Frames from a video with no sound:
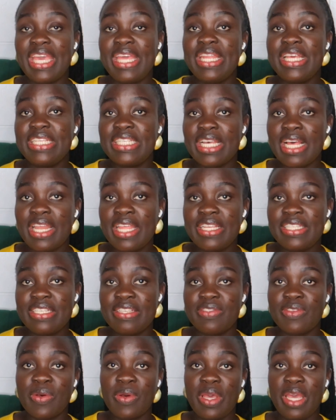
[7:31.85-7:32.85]
any
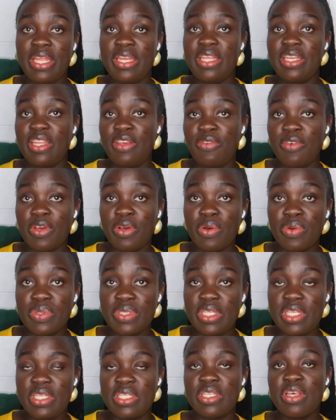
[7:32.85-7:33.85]
challenges or any
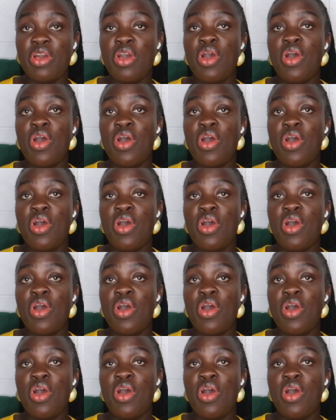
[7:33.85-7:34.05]
difficulties